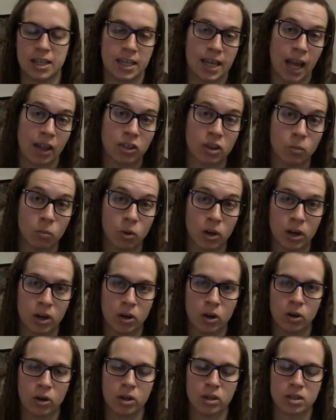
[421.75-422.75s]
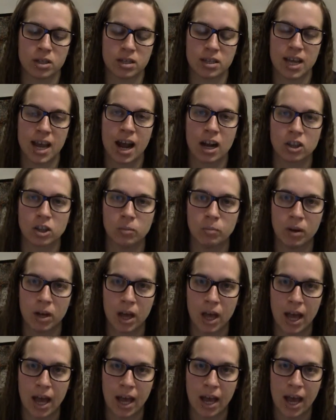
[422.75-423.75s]
get them where it hurts, attack them
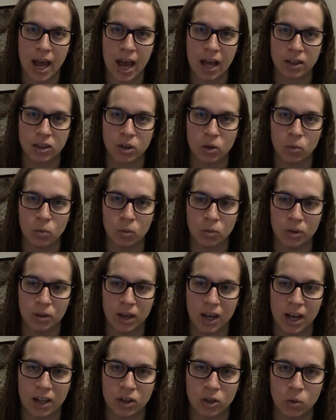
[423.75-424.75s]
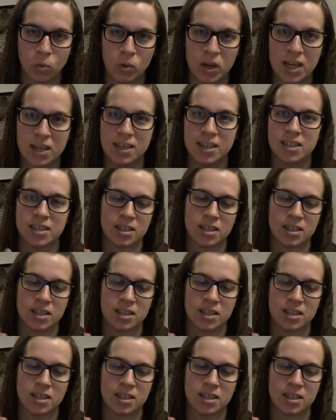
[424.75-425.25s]
at their weakness.